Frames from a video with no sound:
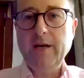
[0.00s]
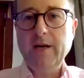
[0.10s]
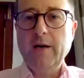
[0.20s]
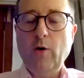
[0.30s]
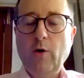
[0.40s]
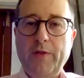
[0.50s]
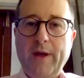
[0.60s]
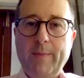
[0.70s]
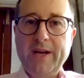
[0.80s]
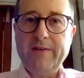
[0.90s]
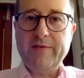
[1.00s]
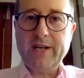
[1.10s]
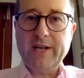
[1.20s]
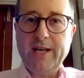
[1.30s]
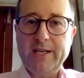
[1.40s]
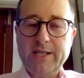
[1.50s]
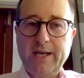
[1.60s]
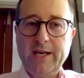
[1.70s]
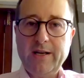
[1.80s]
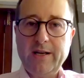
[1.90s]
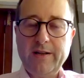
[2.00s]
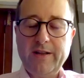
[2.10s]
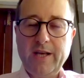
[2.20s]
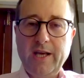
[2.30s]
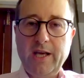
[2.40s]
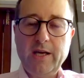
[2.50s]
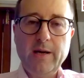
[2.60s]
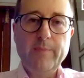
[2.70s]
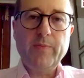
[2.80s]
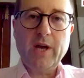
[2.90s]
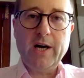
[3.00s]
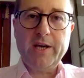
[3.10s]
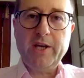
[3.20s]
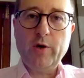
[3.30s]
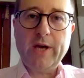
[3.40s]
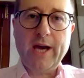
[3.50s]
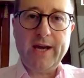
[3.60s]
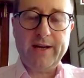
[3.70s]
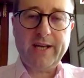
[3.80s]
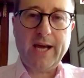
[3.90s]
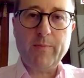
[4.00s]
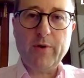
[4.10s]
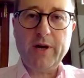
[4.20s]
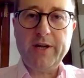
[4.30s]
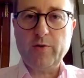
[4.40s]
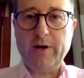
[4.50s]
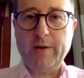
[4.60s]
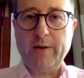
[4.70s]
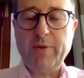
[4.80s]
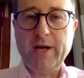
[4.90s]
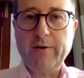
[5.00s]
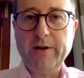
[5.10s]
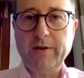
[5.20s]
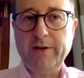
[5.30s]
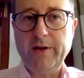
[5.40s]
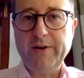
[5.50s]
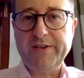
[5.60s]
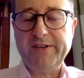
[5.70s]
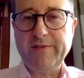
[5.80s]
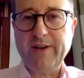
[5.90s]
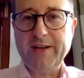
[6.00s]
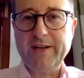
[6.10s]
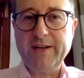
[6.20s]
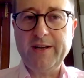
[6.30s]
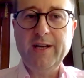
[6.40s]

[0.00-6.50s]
or they might have done it in the UK at Cambridge or at Imperial University of London.